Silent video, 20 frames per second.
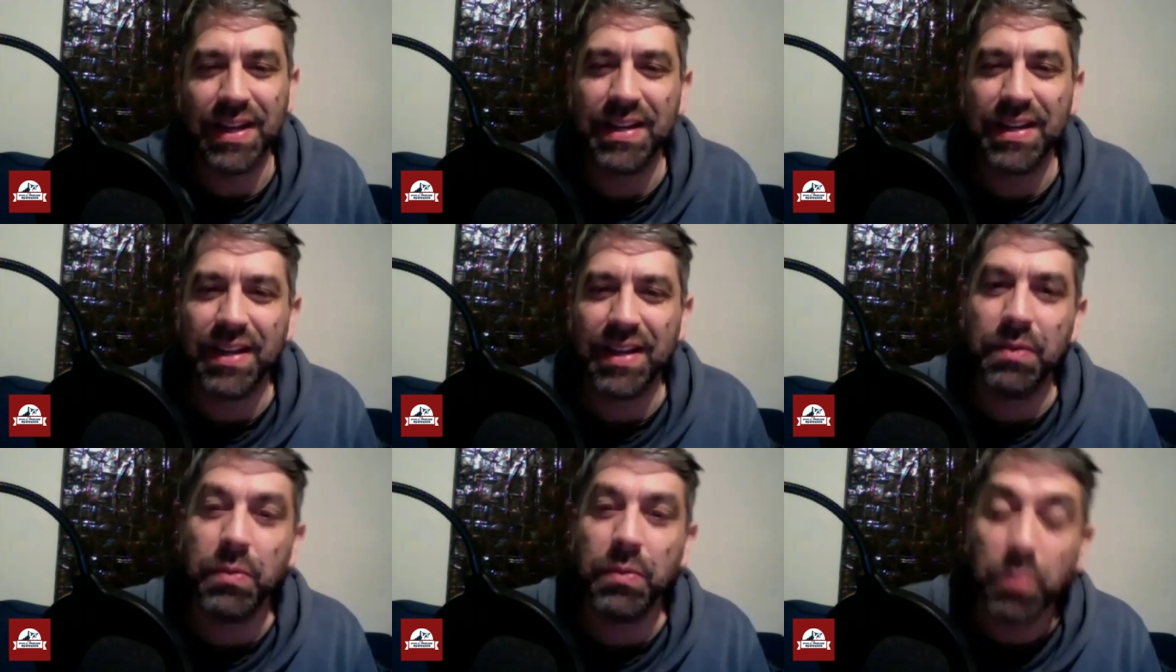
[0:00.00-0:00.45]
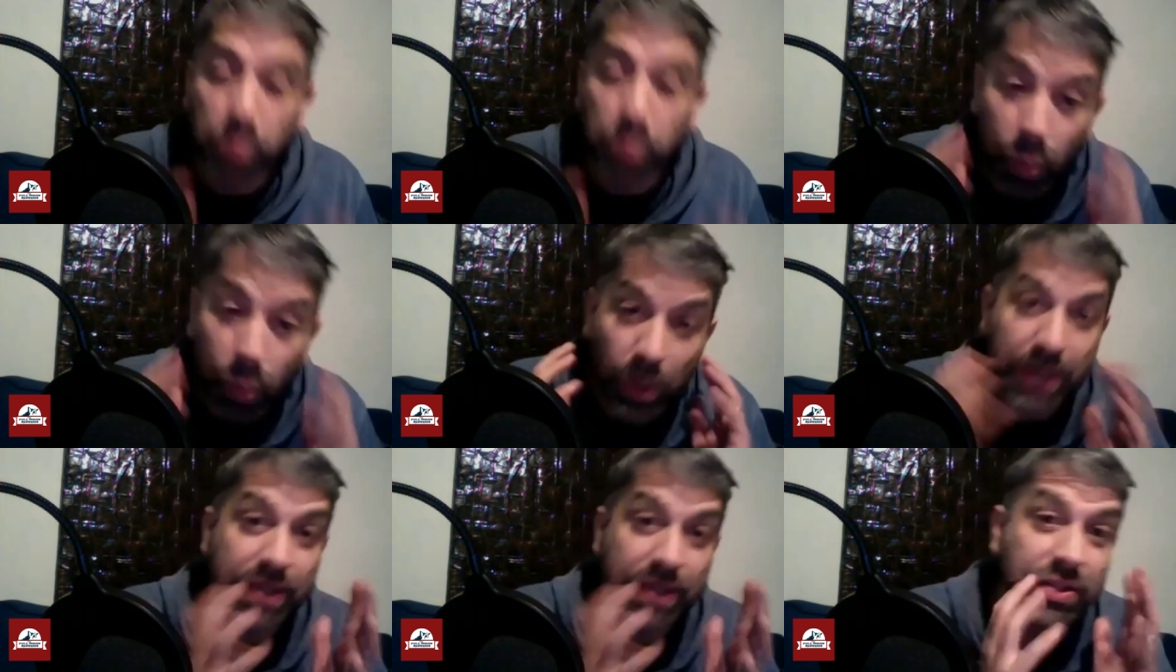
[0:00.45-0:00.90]
It, and
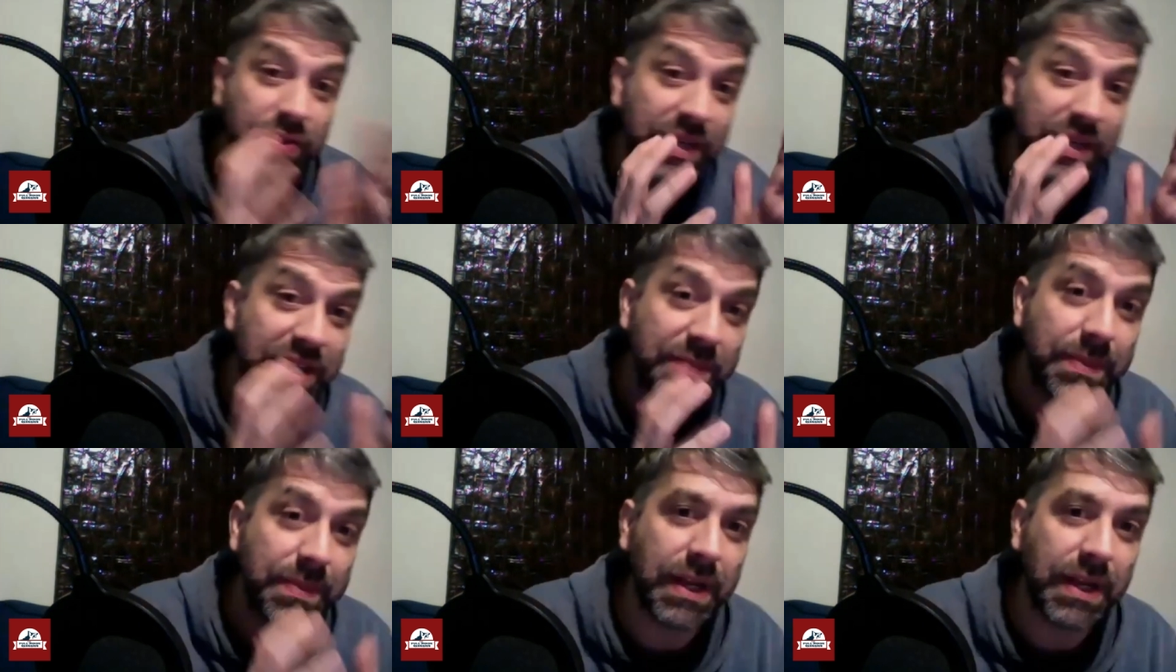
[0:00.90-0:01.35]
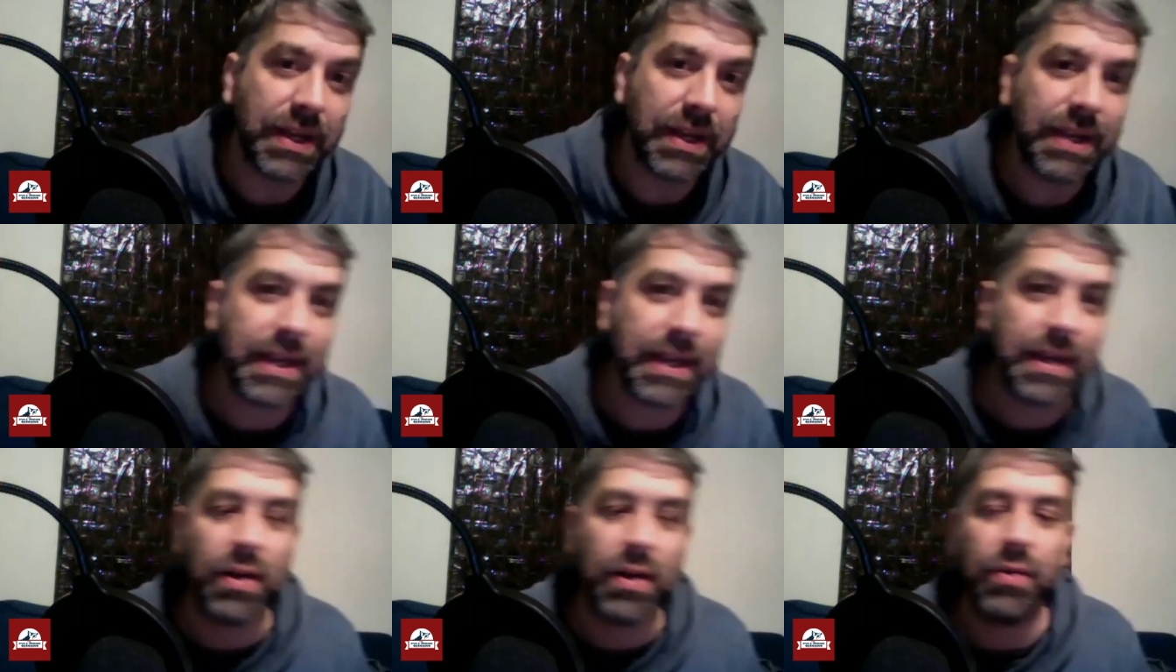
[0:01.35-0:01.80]
what intrigues me
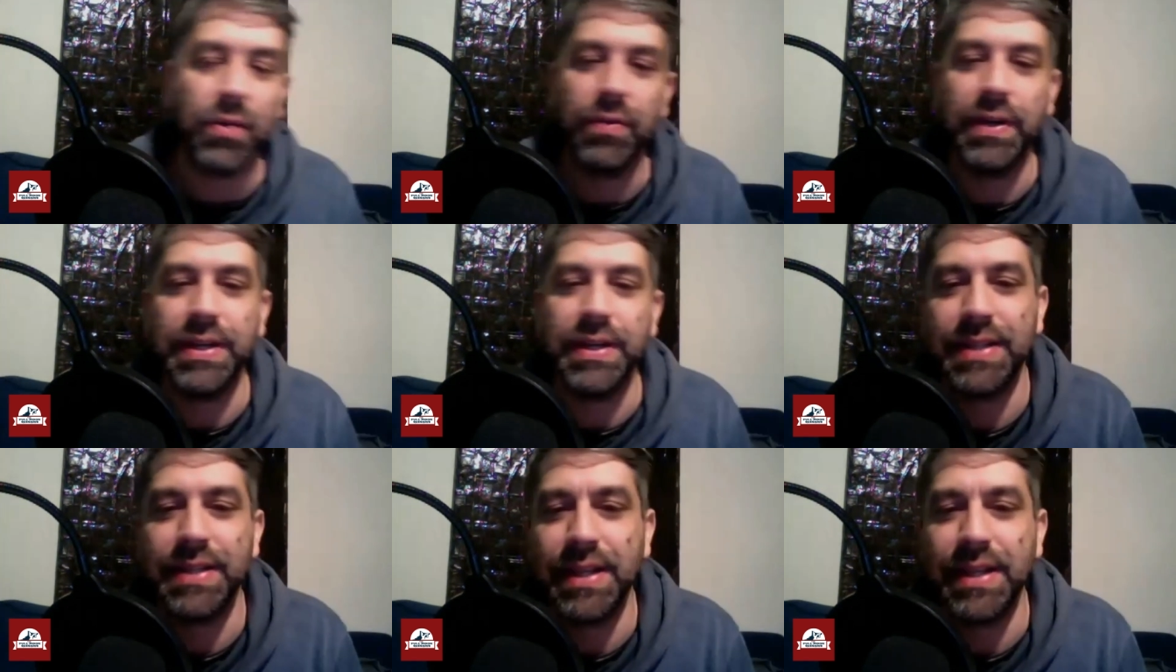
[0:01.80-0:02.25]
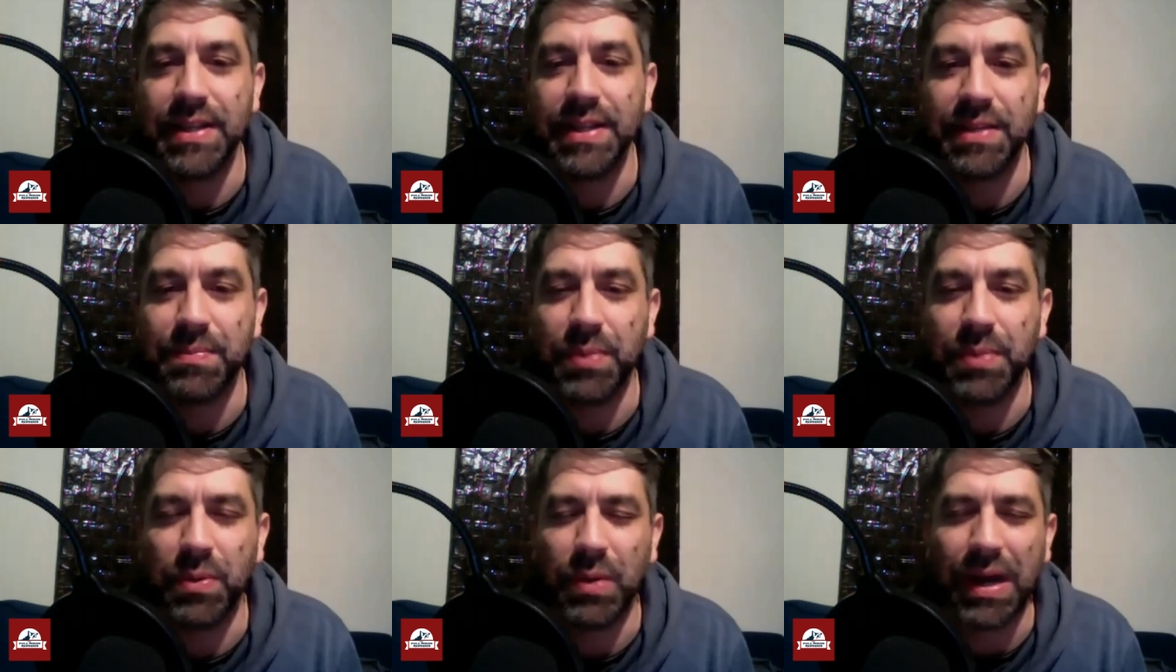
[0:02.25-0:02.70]
again, I already said
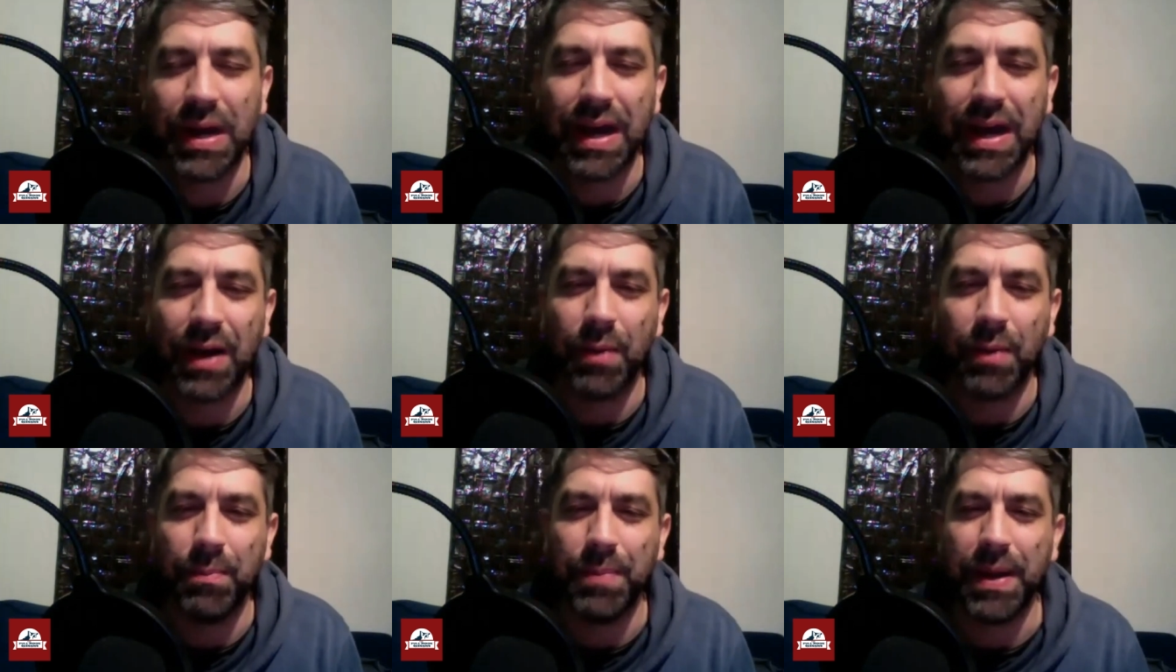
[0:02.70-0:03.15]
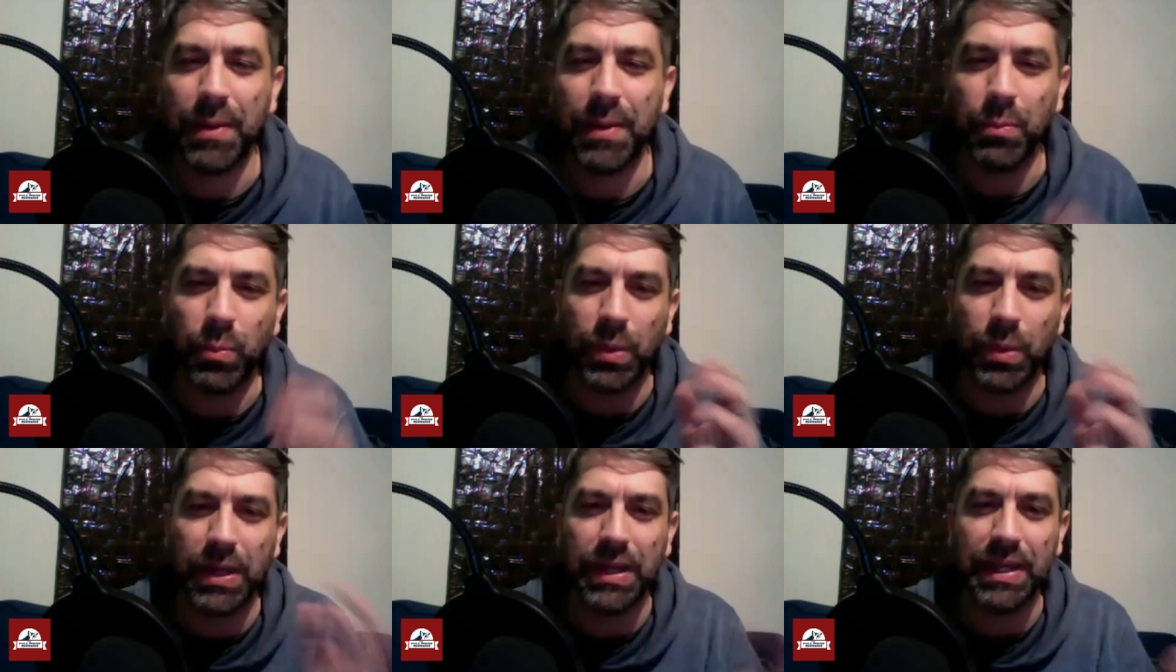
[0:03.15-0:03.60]
this, but how
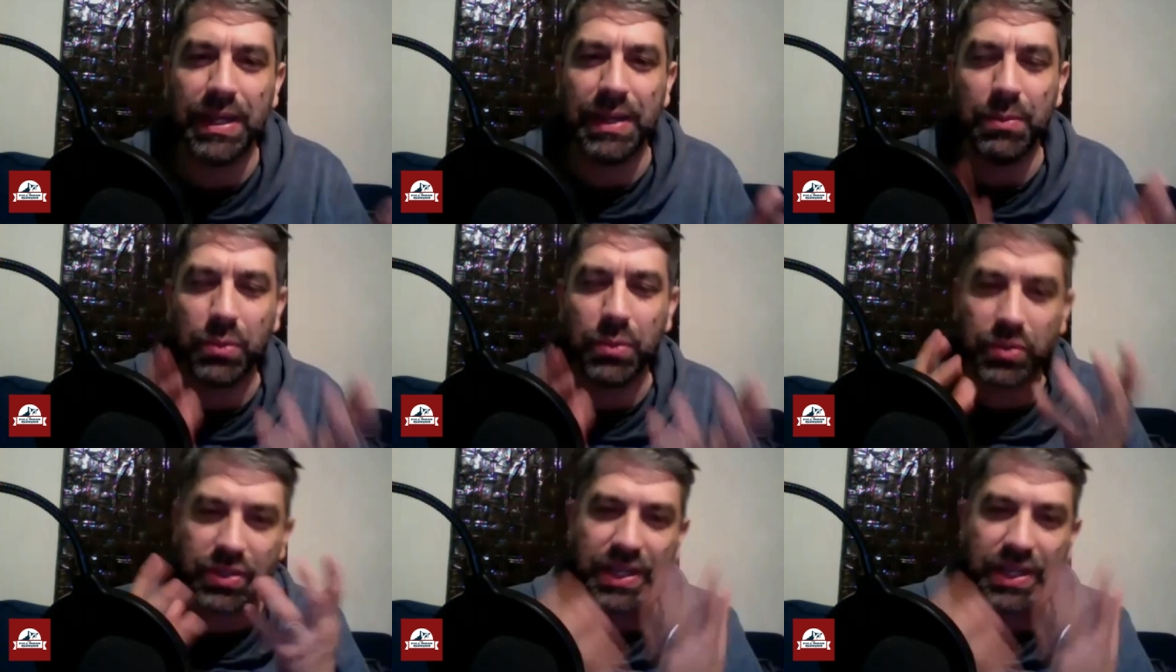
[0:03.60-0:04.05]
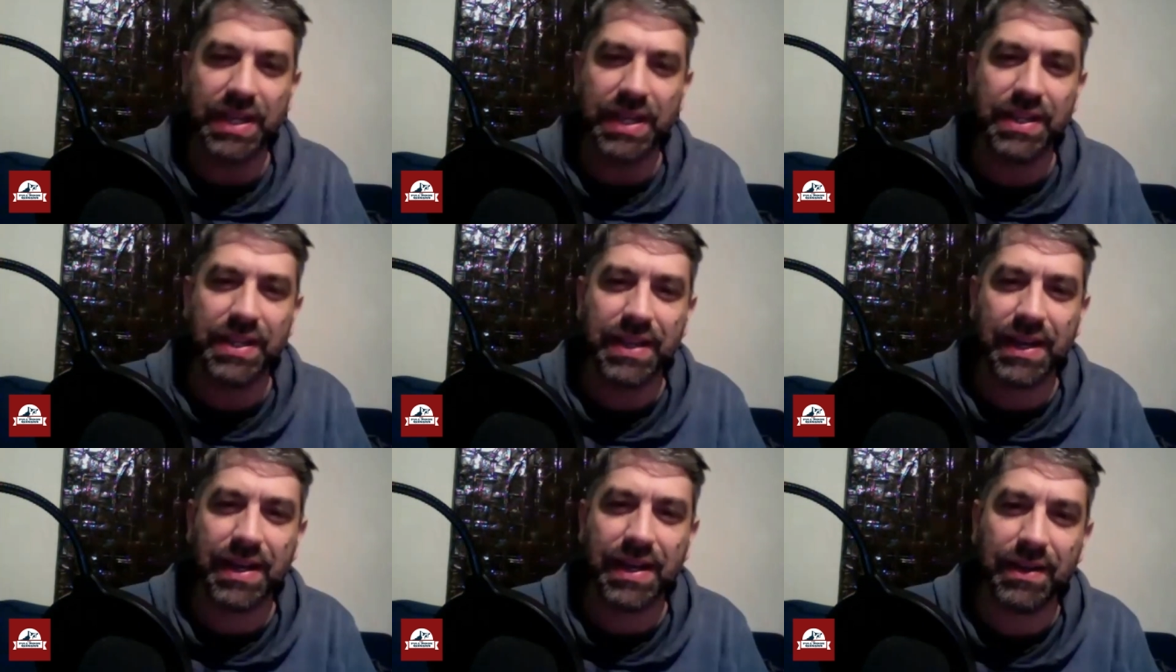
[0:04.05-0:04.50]
Ben Wheatley will
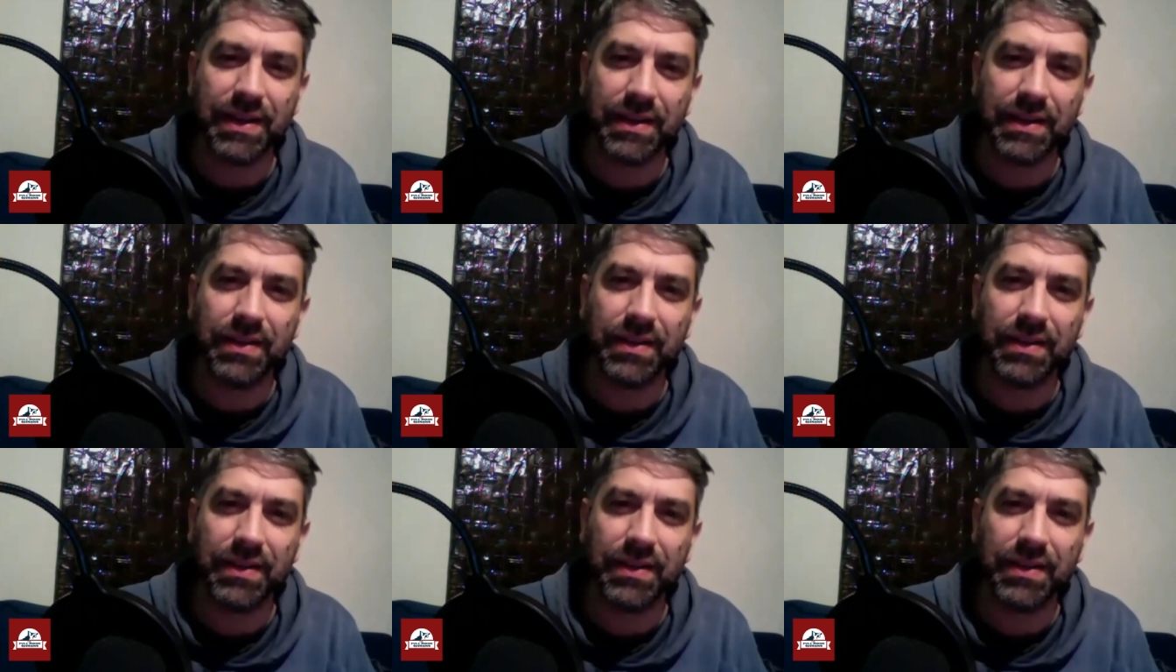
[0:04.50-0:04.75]
take that